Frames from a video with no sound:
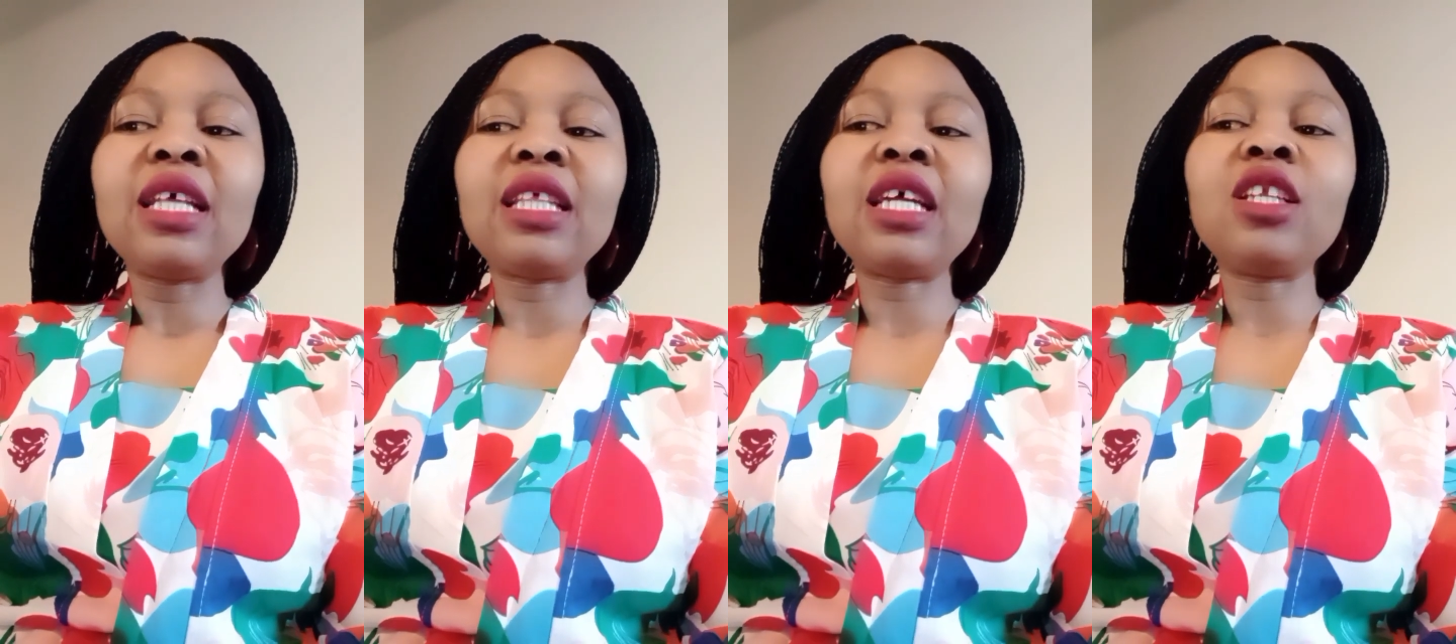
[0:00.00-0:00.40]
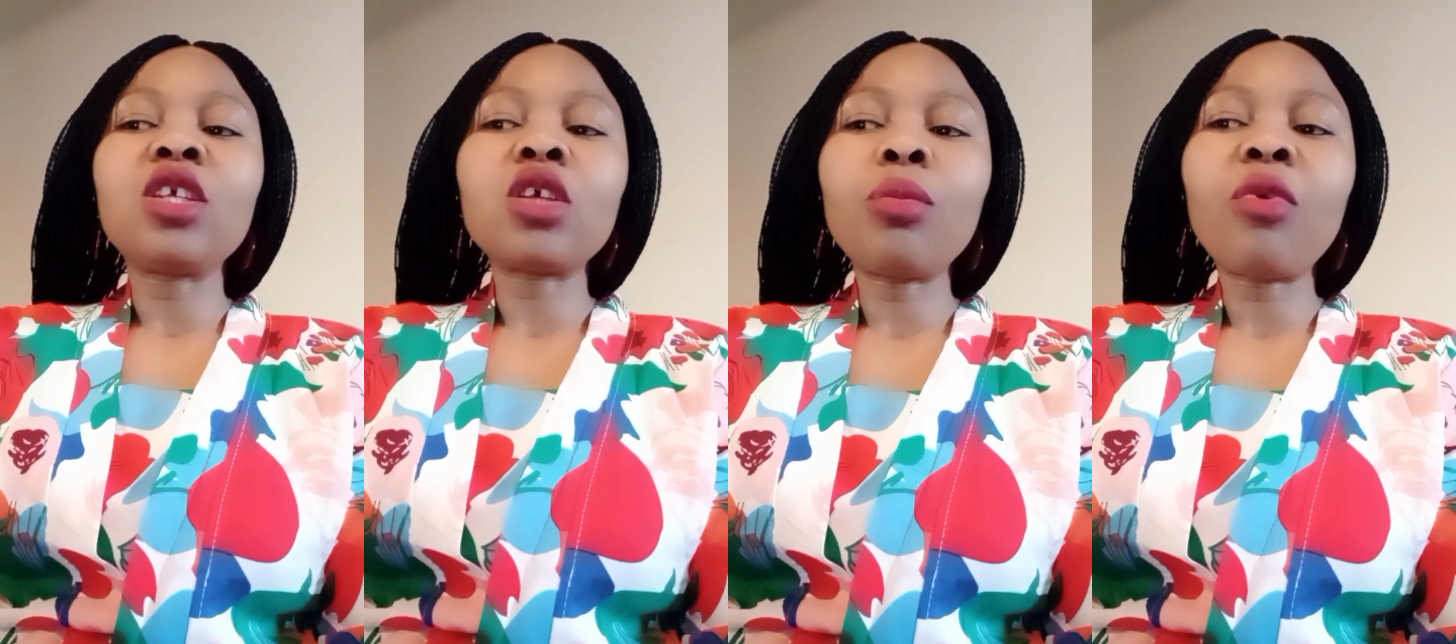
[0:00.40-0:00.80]
than the
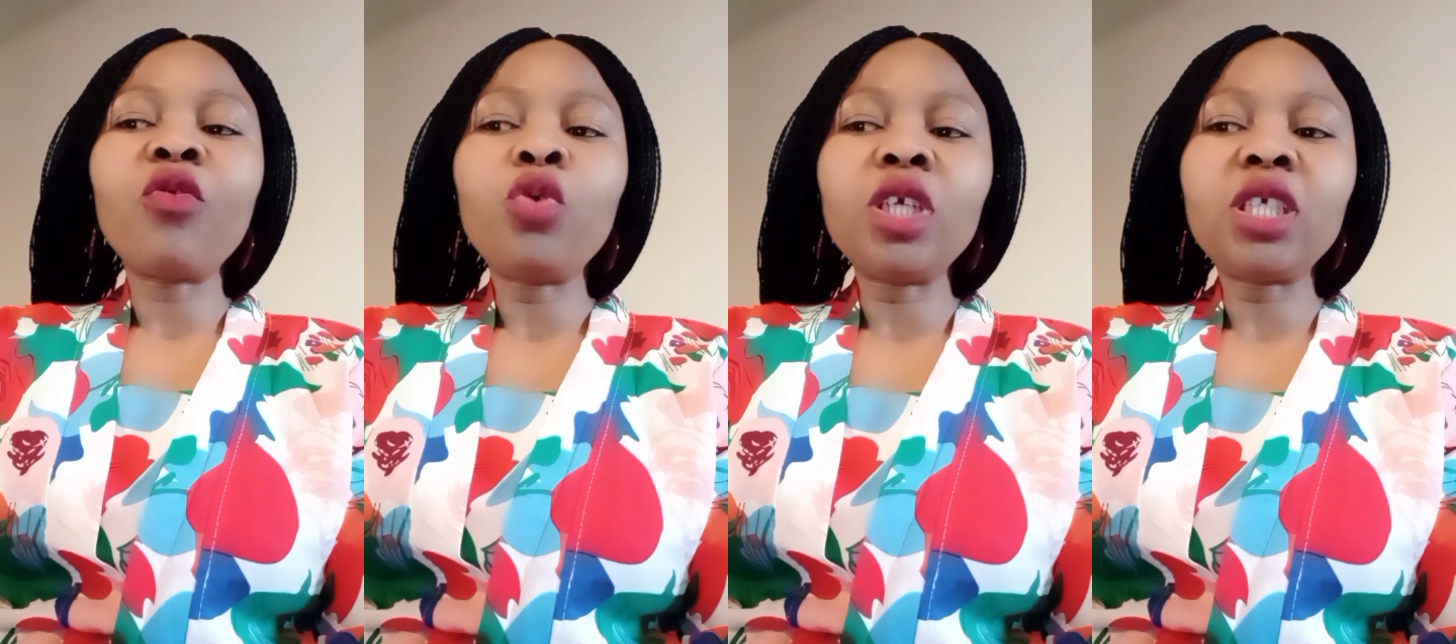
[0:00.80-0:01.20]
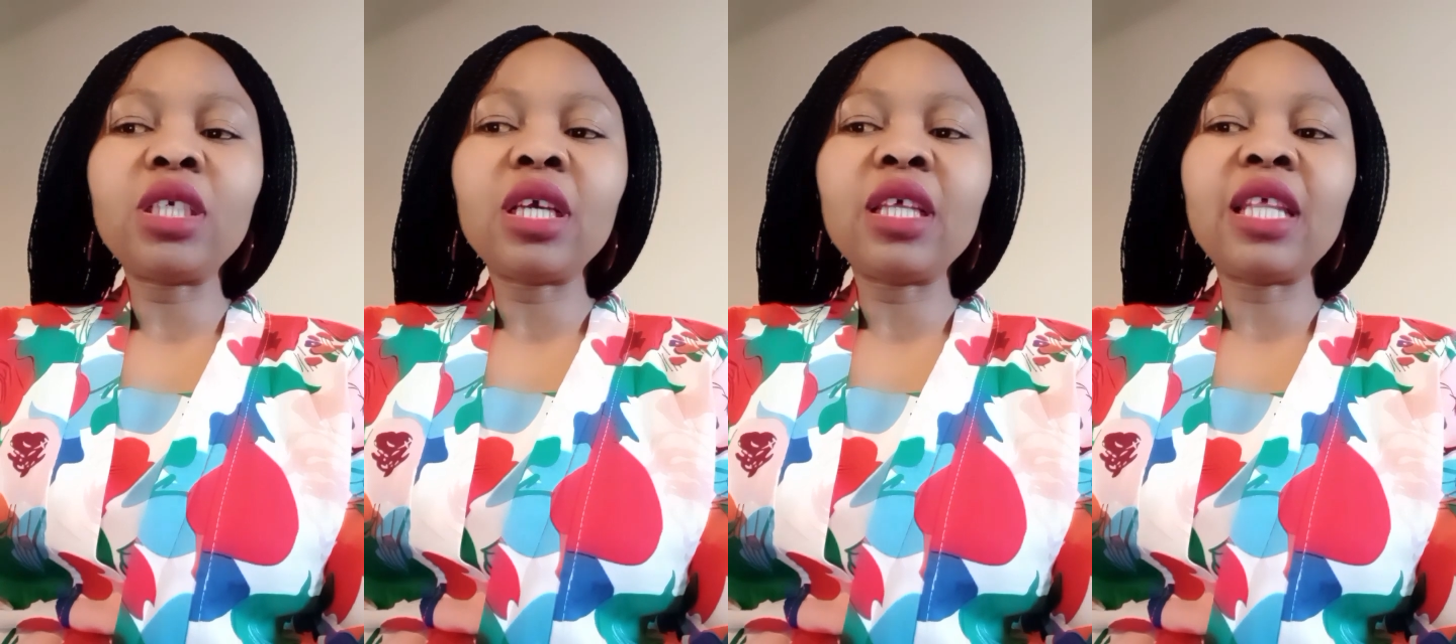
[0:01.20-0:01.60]
sum of
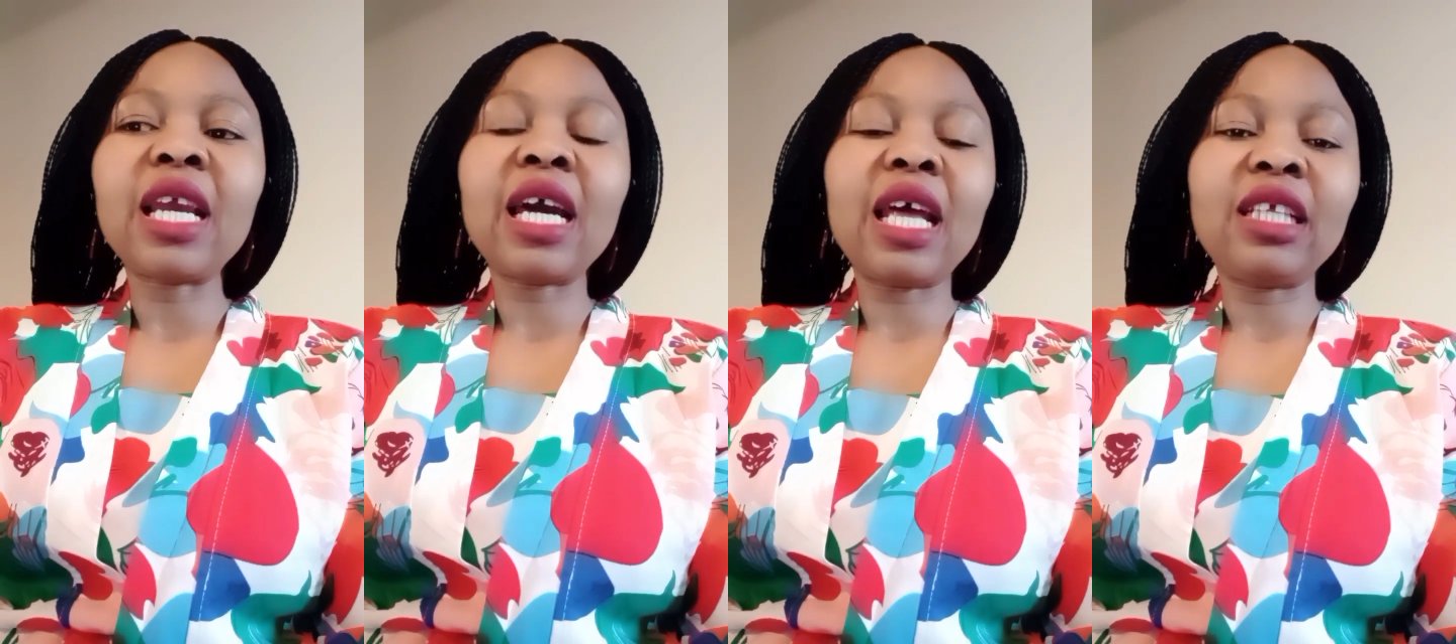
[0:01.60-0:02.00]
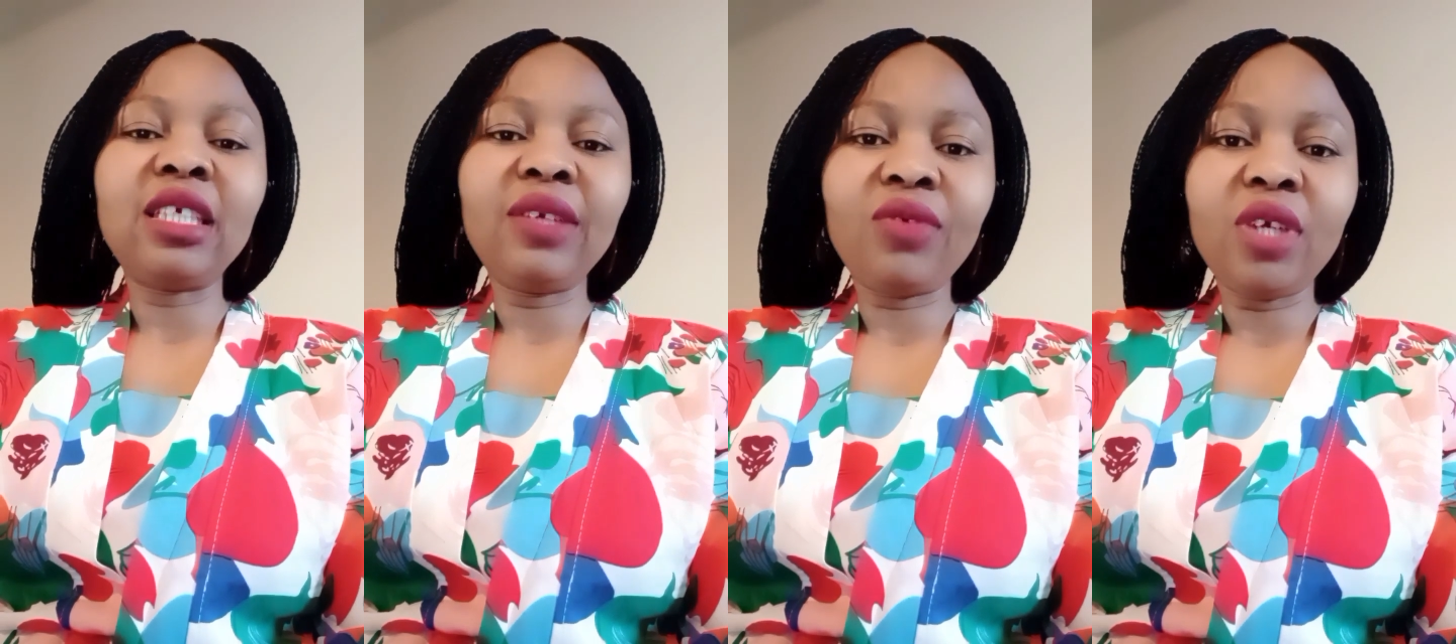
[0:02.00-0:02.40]
which they can
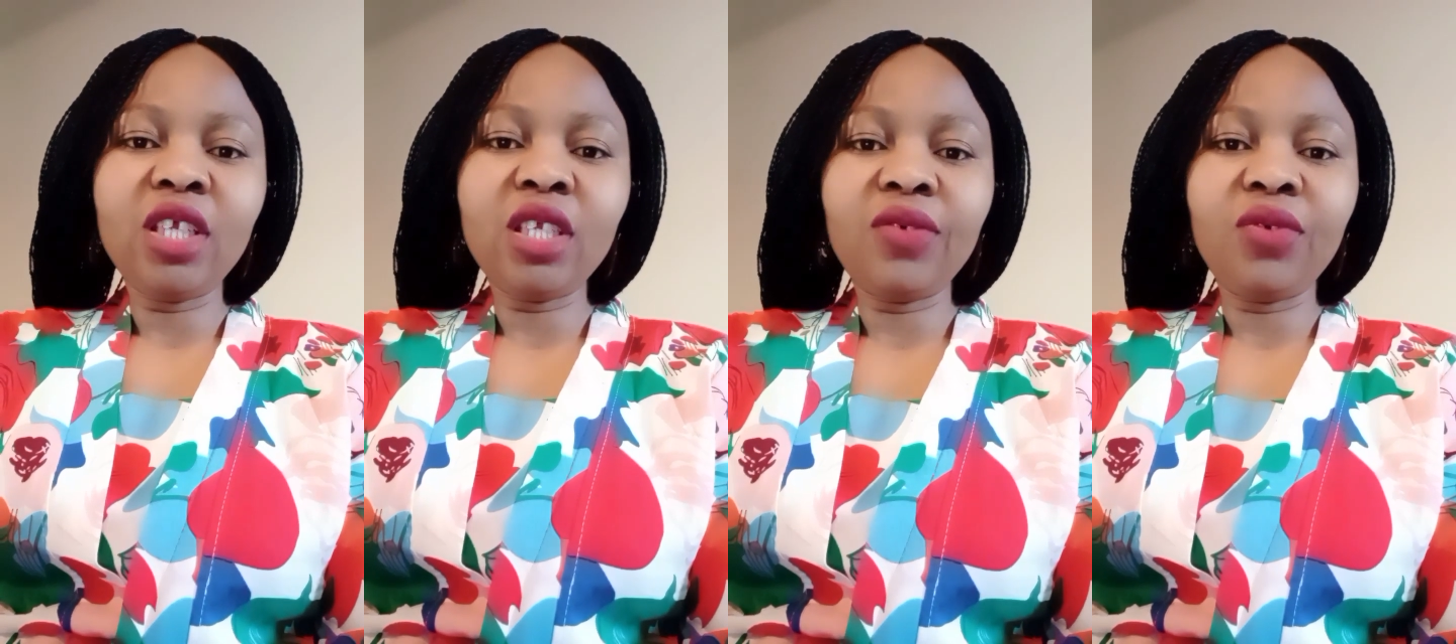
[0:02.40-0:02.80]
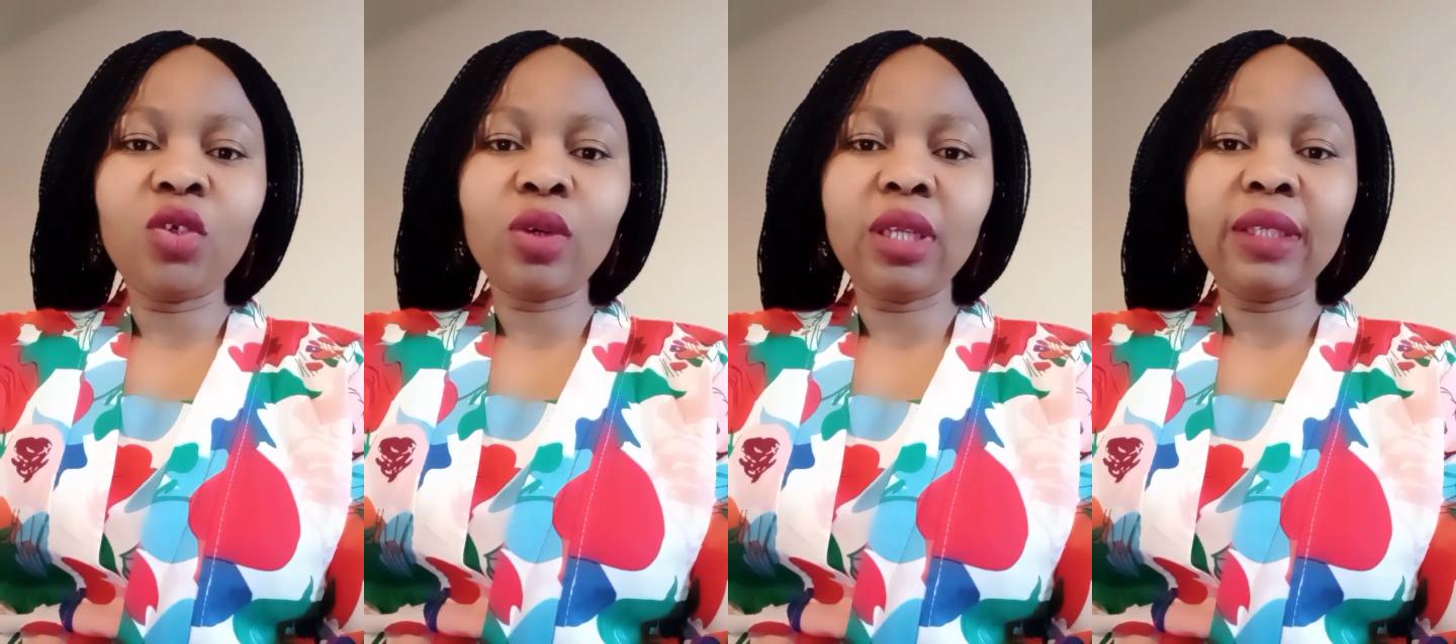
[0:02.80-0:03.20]
achieve
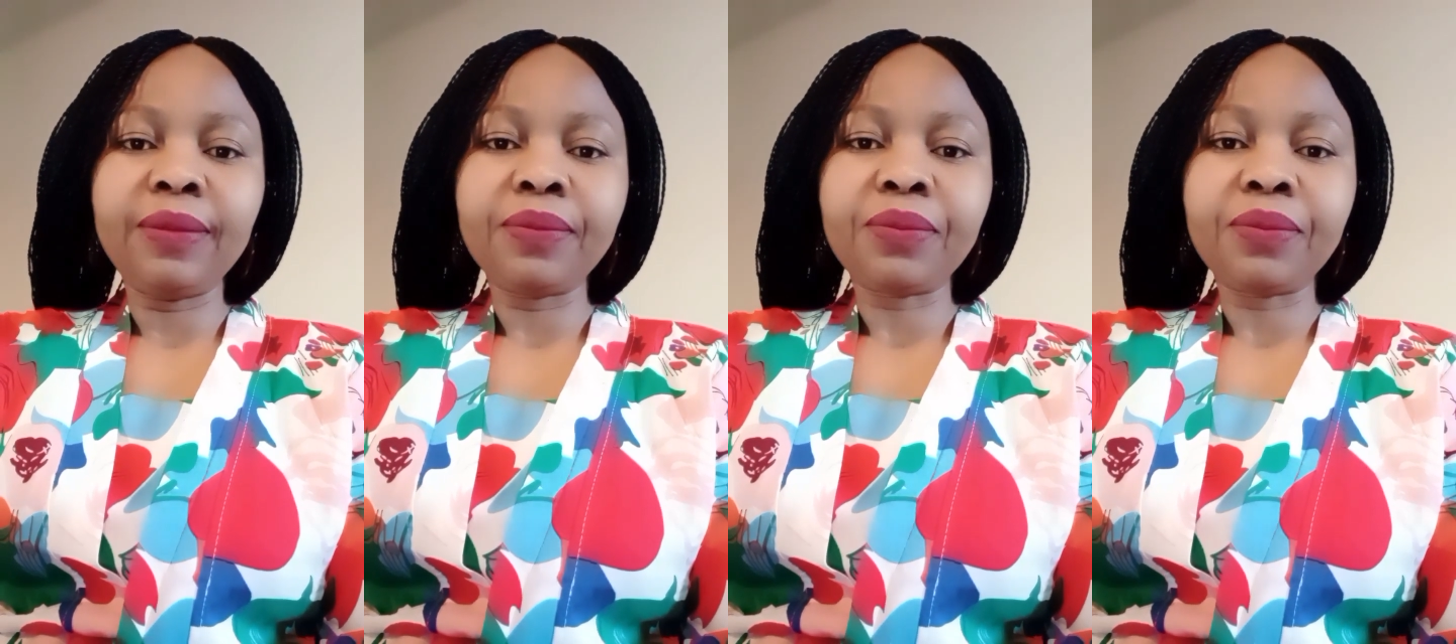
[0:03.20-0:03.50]
individually.